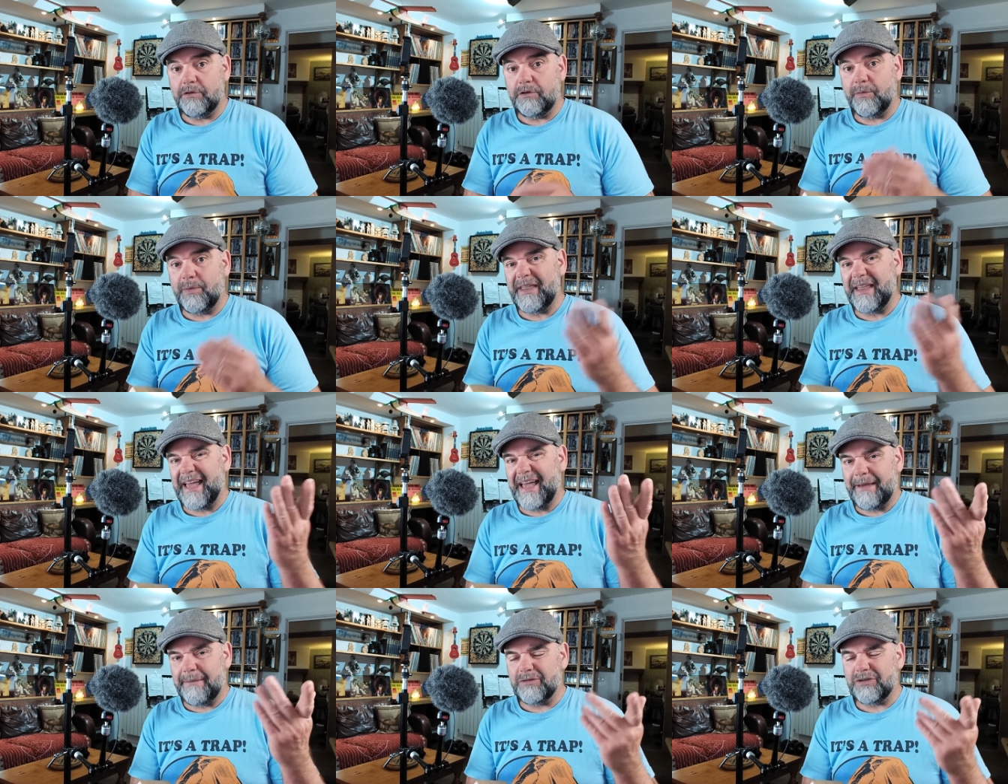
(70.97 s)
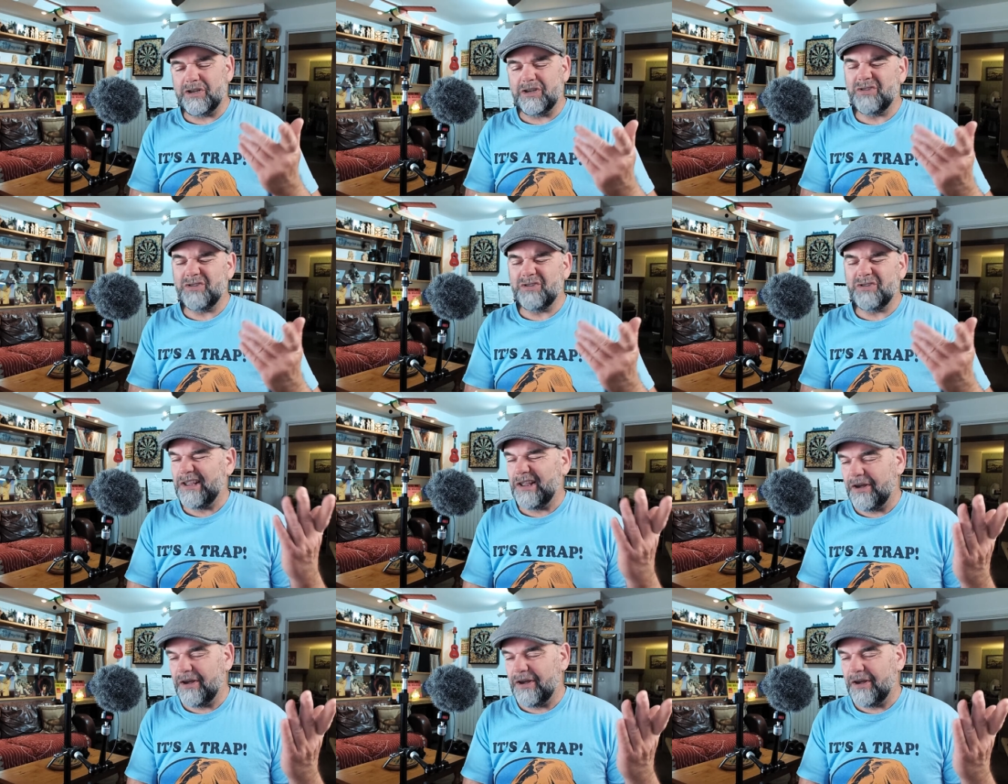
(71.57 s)
And I went to Amazon. I don't
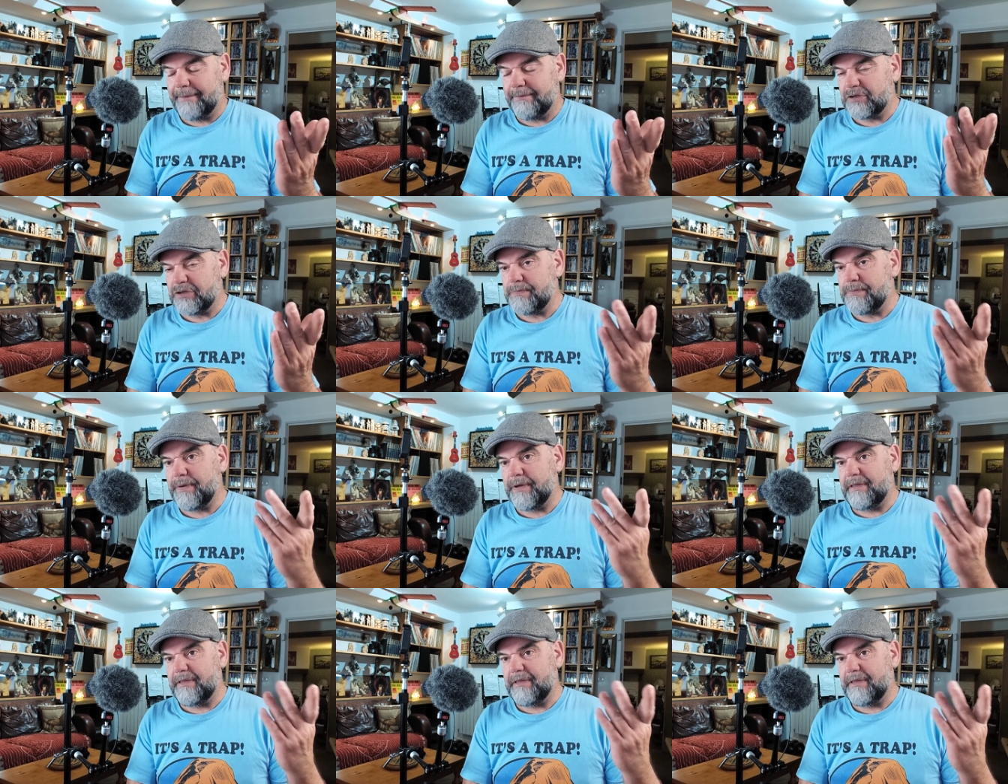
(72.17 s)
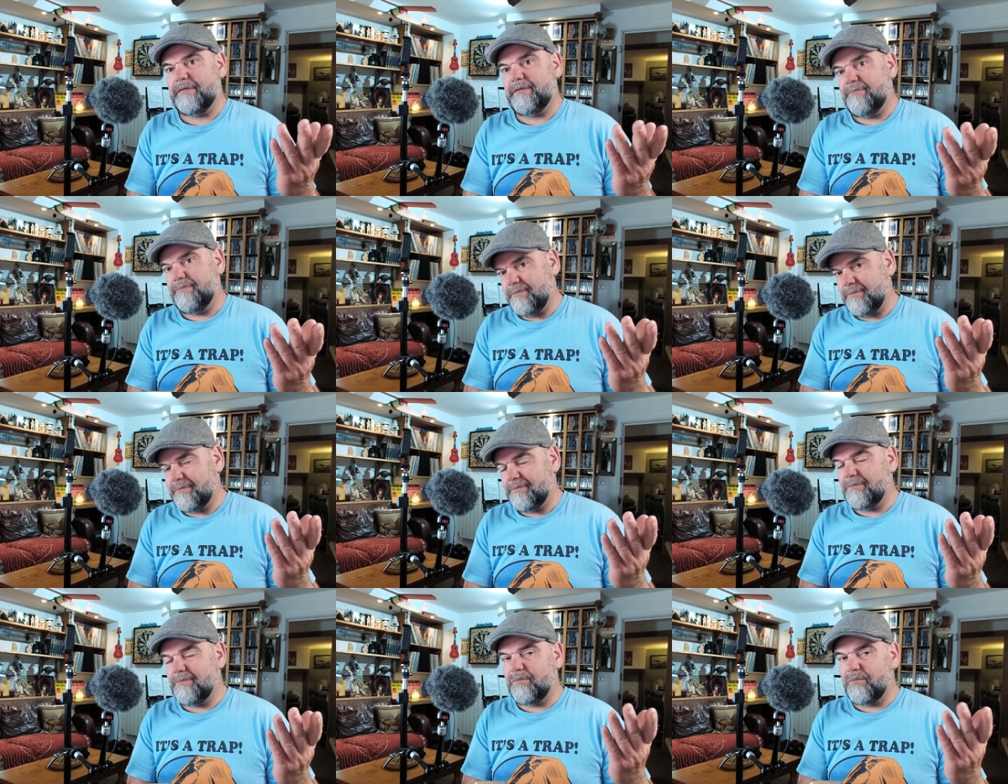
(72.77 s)
really like Amazon, but
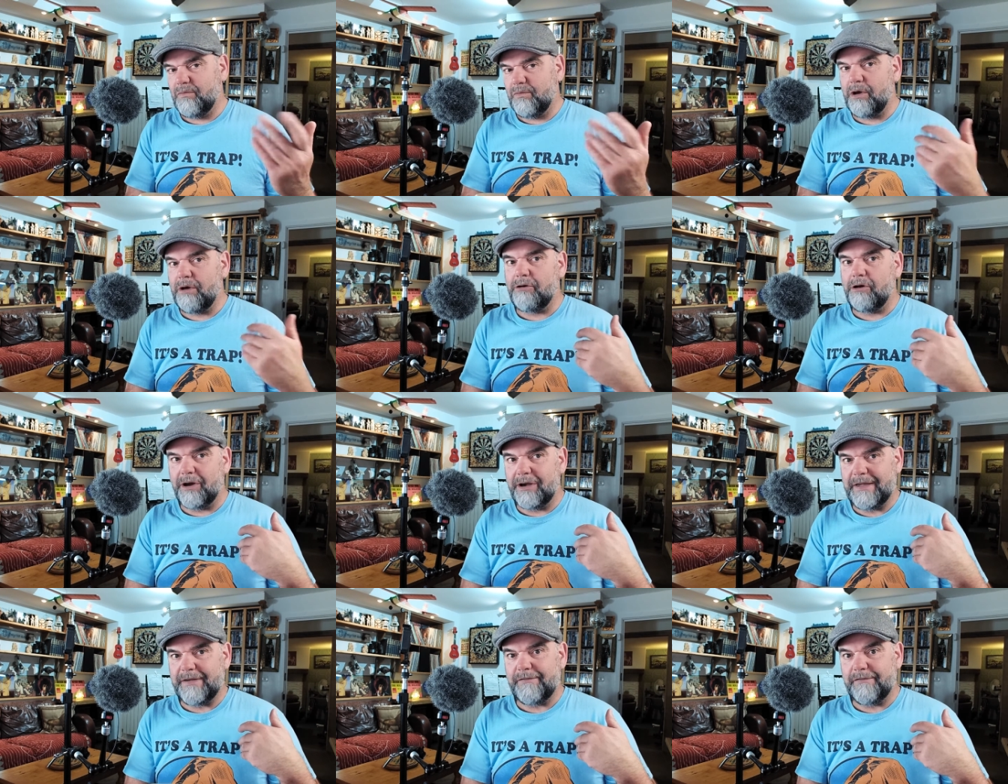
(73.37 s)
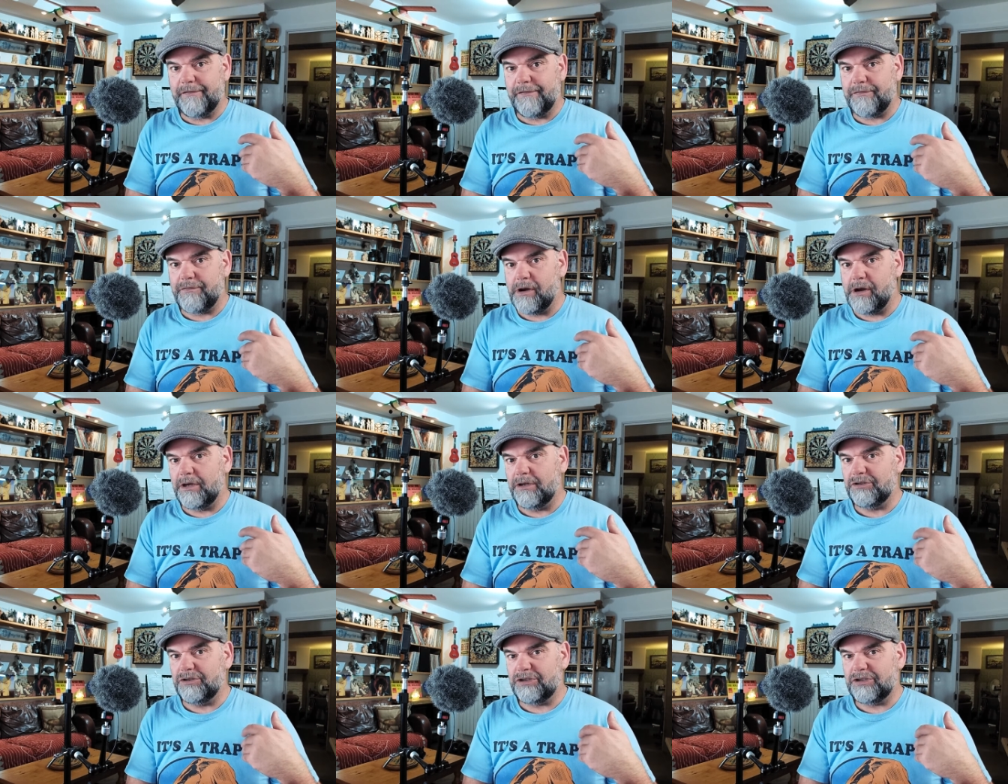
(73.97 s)
where I live in
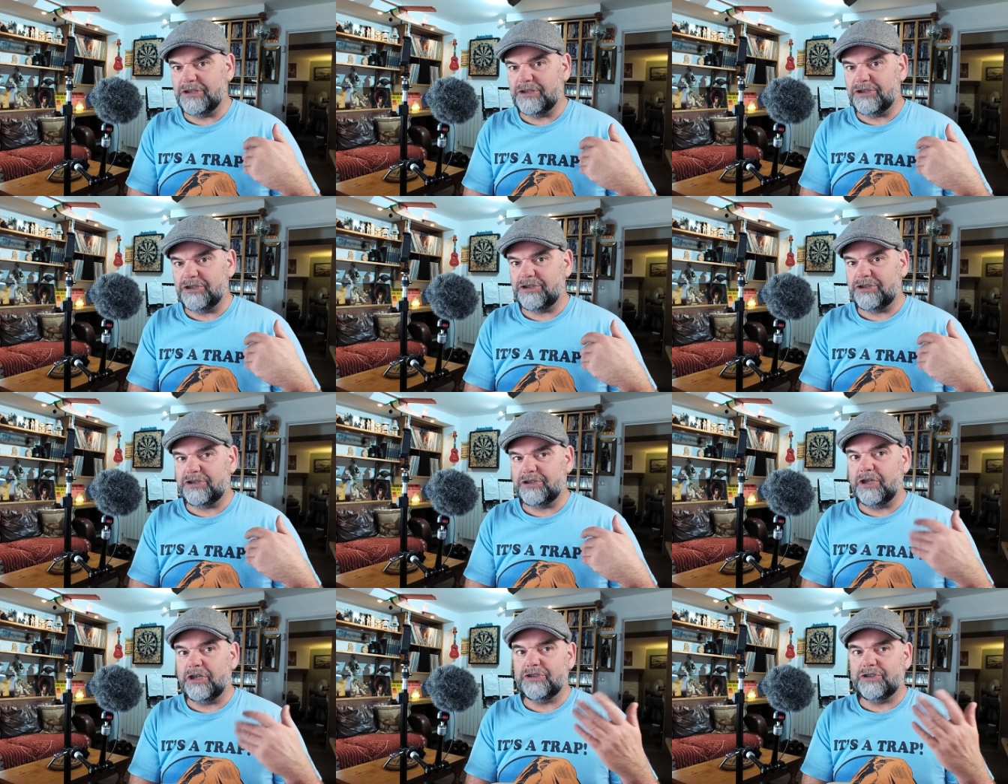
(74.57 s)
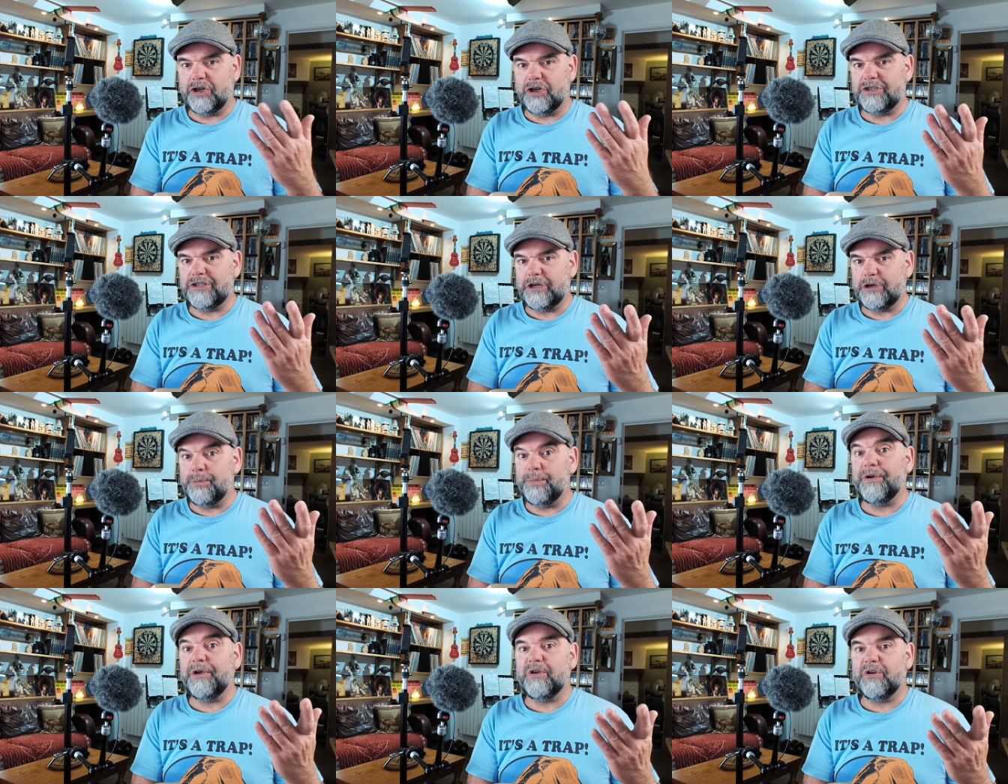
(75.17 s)
France, it's
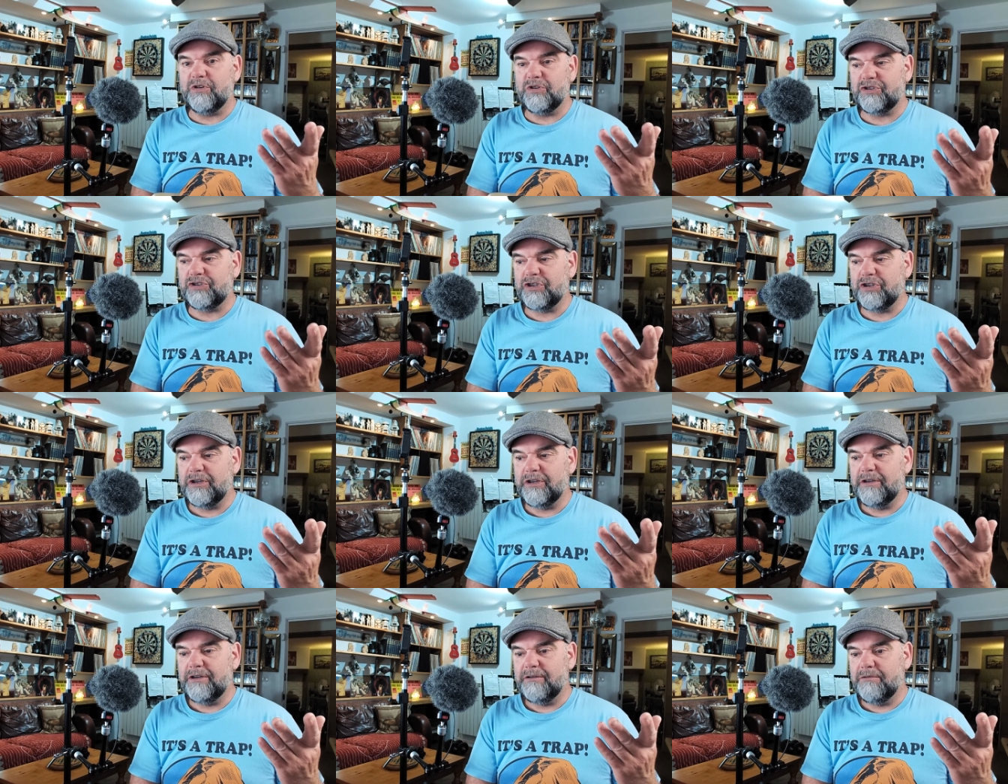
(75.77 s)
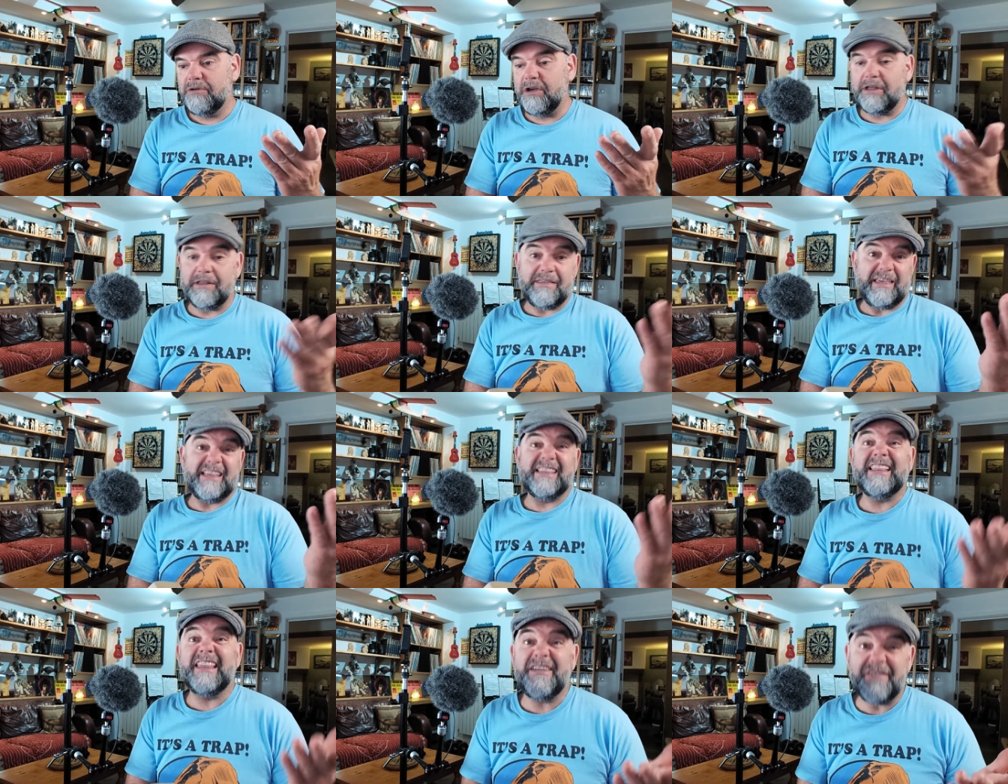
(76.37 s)
ideal because, well,
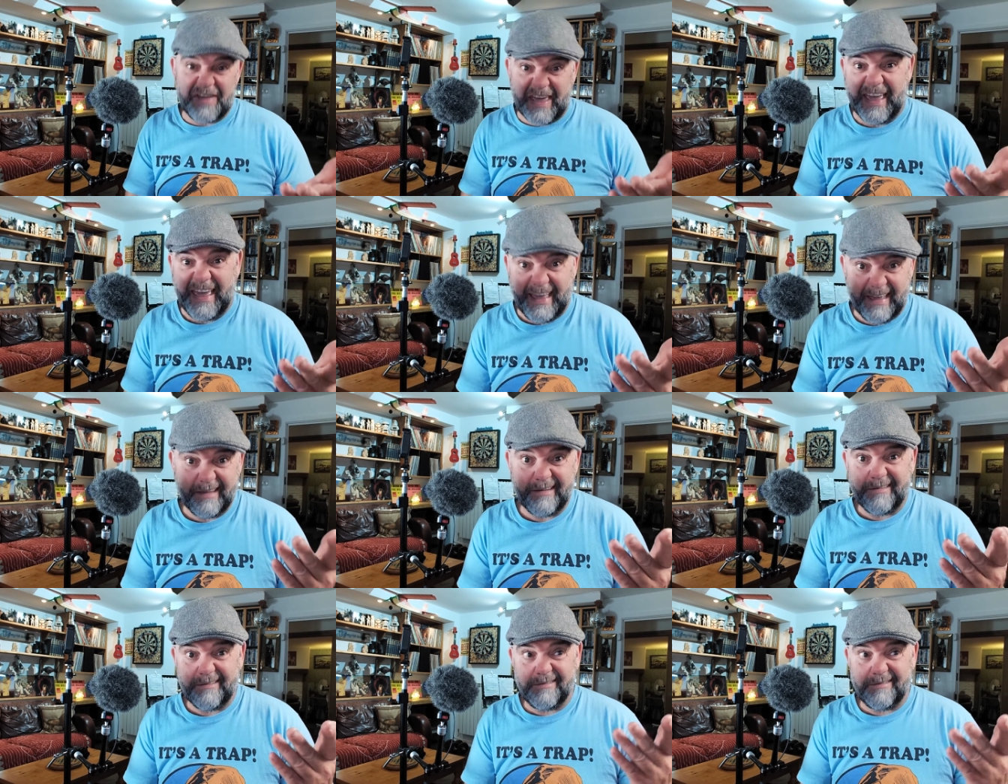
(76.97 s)
they deliver here.